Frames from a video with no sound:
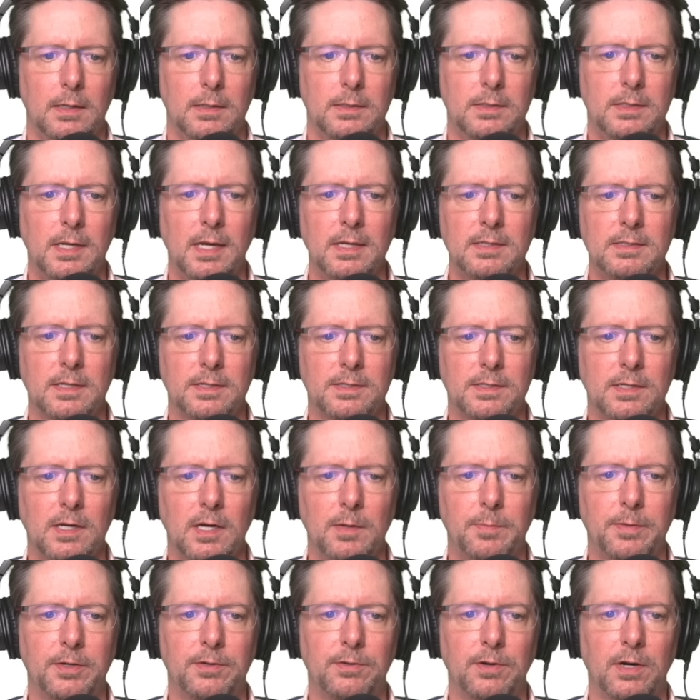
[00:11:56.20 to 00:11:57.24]
Tesla
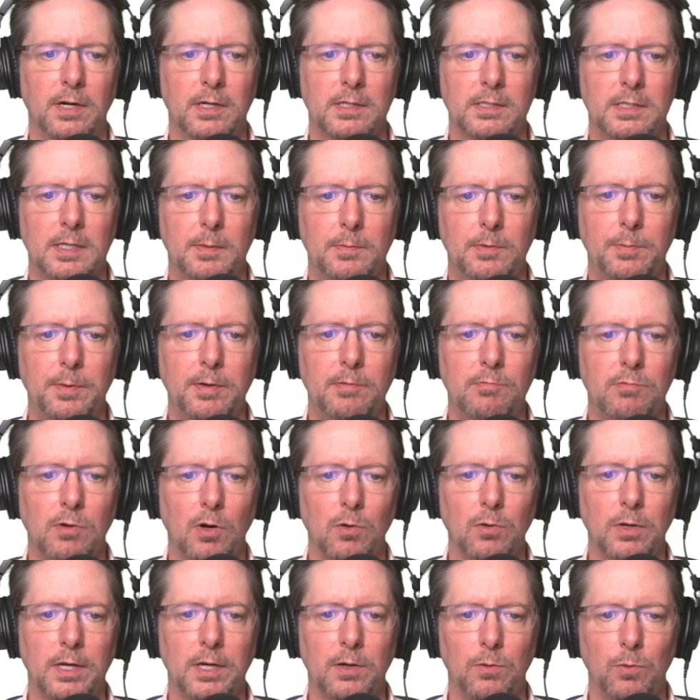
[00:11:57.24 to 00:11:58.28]
Cybertrucks seem to be
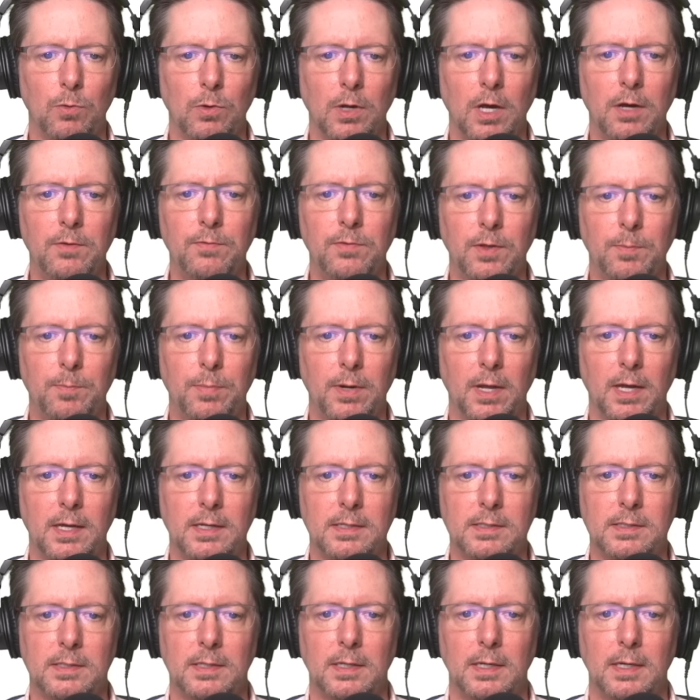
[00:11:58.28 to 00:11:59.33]
rolling all over the
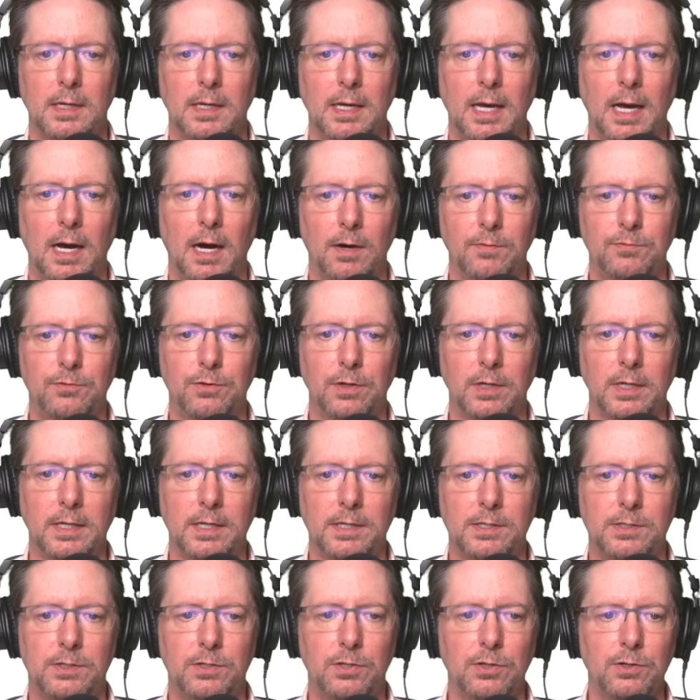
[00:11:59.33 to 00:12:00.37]
place. After at
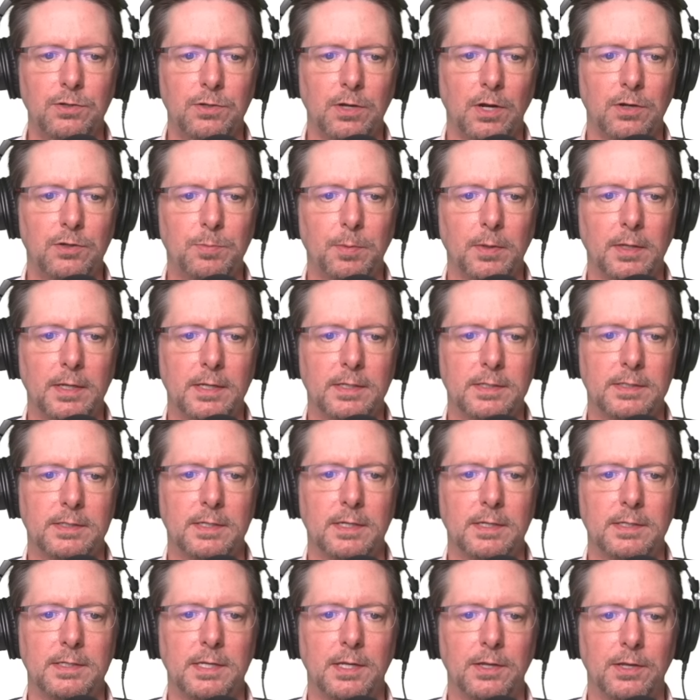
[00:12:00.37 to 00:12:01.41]
least two notable
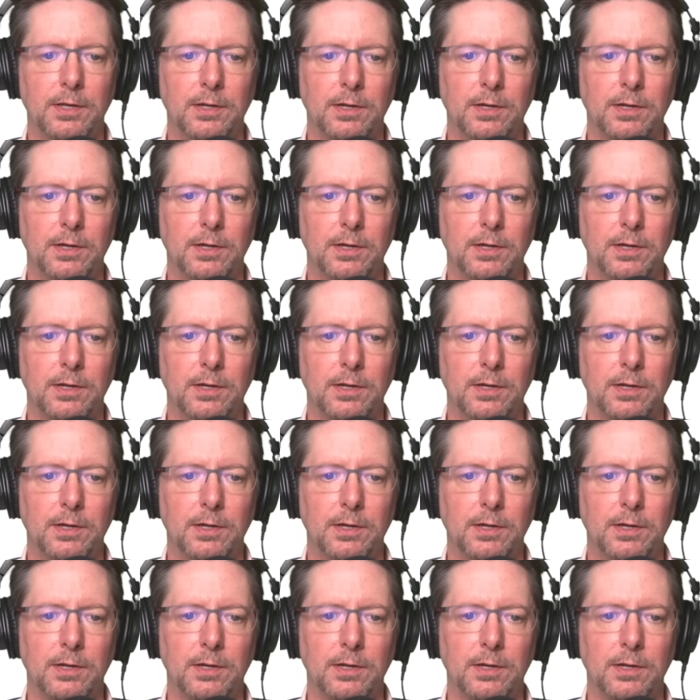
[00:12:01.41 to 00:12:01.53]
incidents in the